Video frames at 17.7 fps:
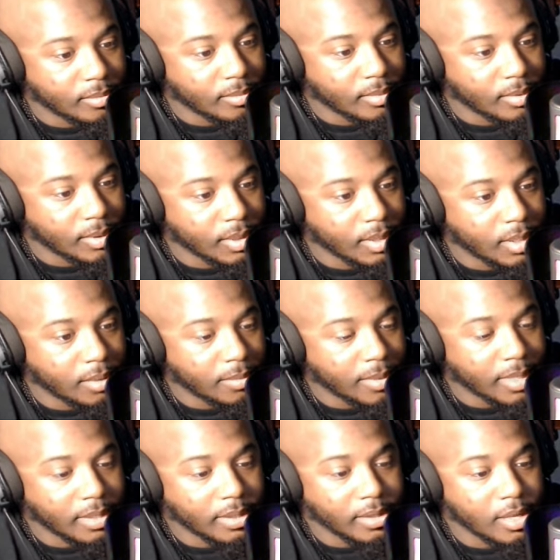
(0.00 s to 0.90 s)
Anyway,
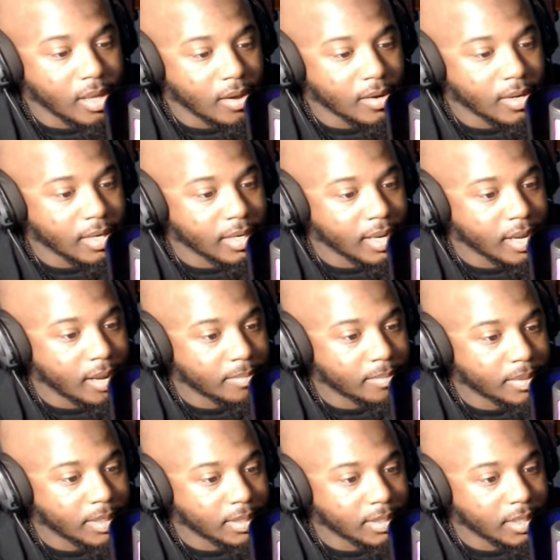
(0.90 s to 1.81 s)
y'all get in the comment
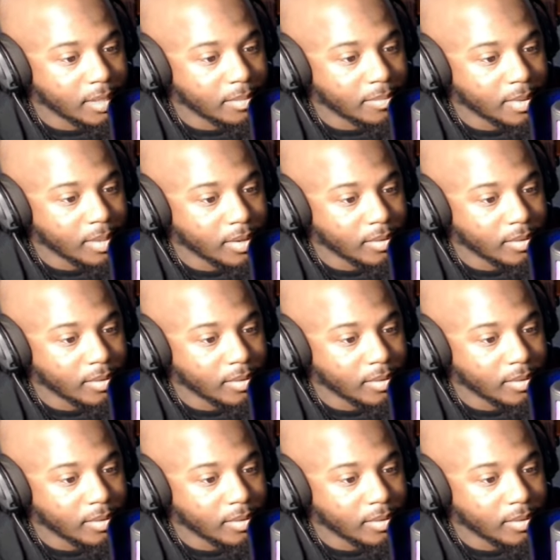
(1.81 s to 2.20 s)
section, let me know.